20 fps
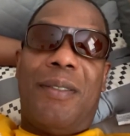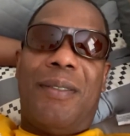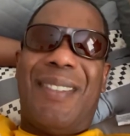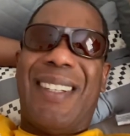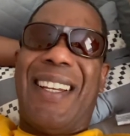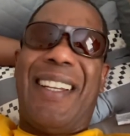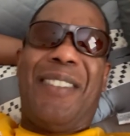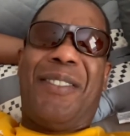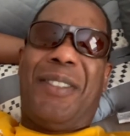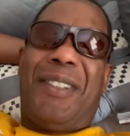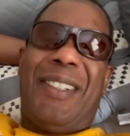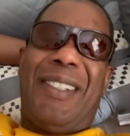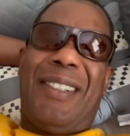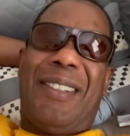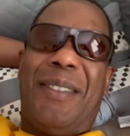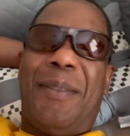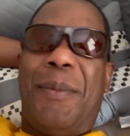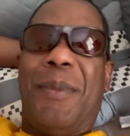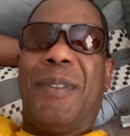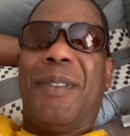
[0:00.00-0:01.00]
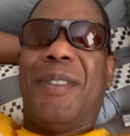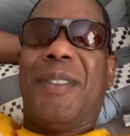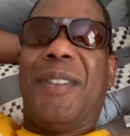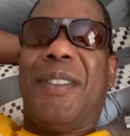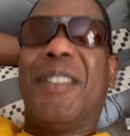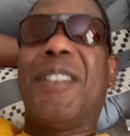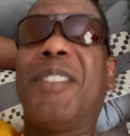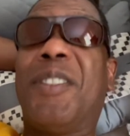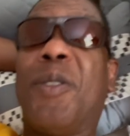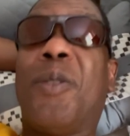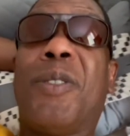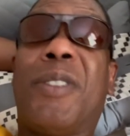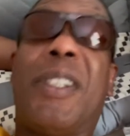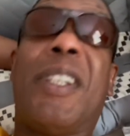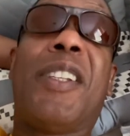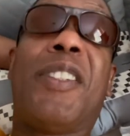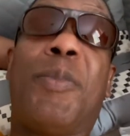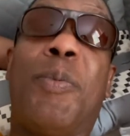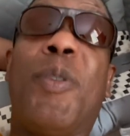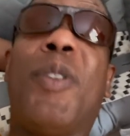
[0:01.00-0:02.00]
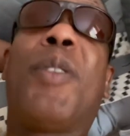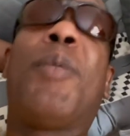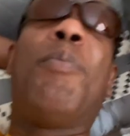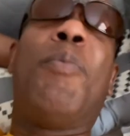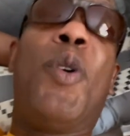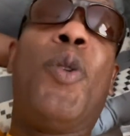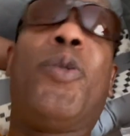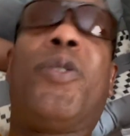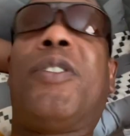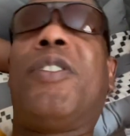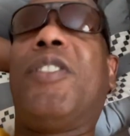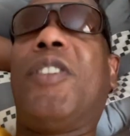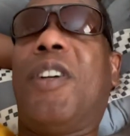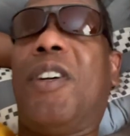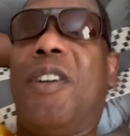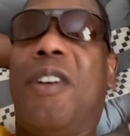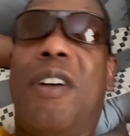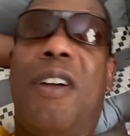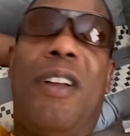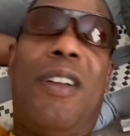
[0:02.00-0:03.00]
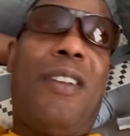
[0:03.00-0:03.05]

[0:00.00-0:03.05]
I ain't going to say something else. It's going to sound spooky to most of y'all.